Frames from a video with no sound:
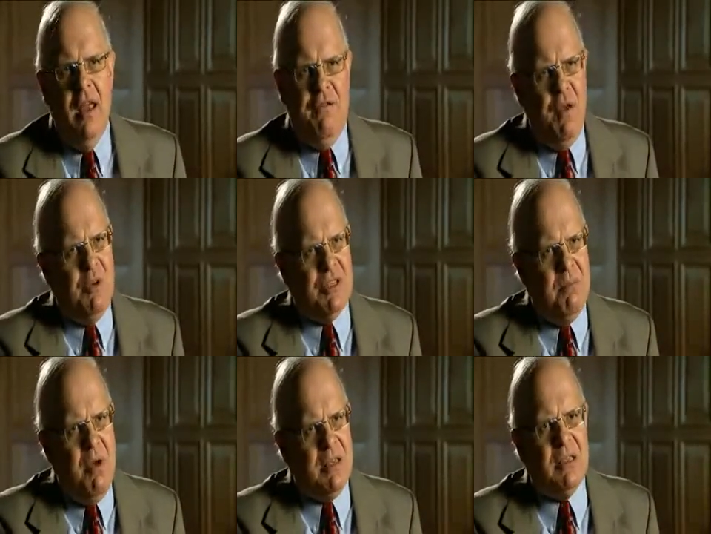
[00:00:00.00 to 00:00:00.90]
If he was
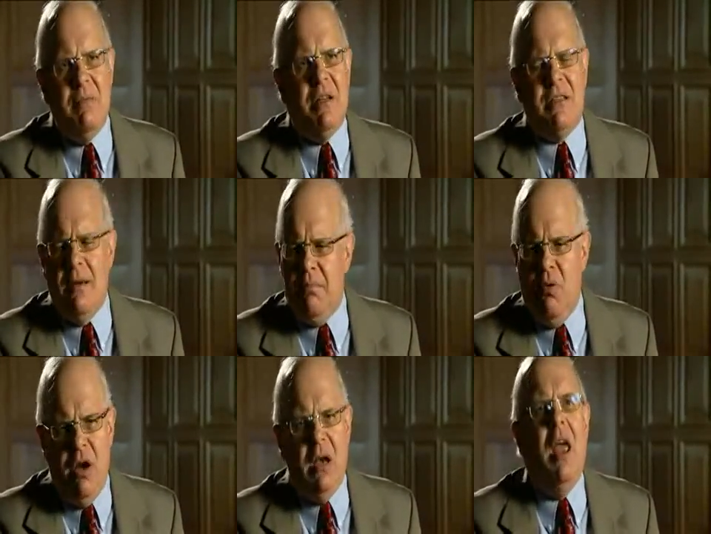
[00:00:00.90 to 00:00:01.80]
a Muslim at some
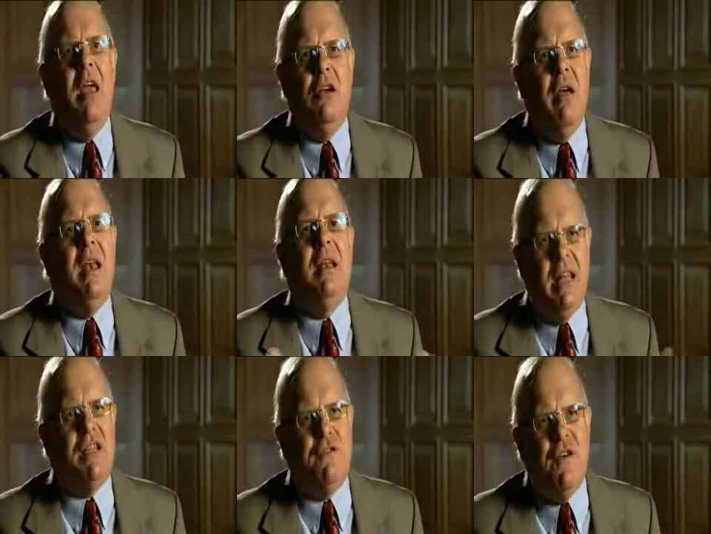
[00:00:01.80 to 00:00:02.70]
point,
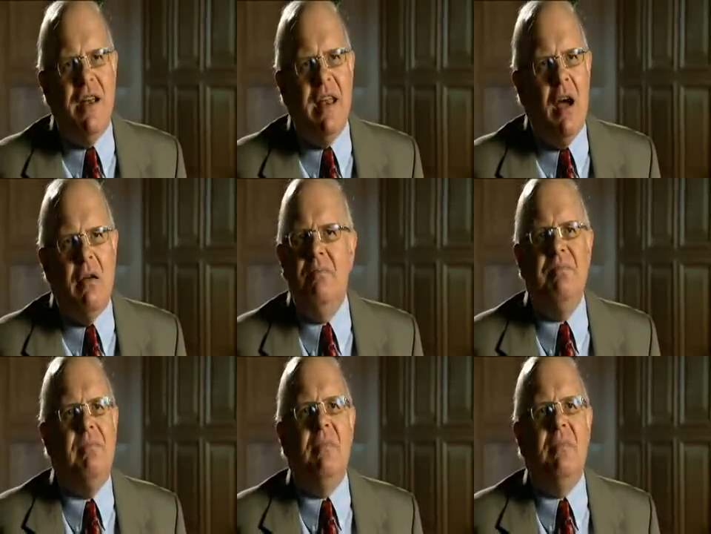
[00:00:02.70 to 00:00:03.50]
great, let's find out.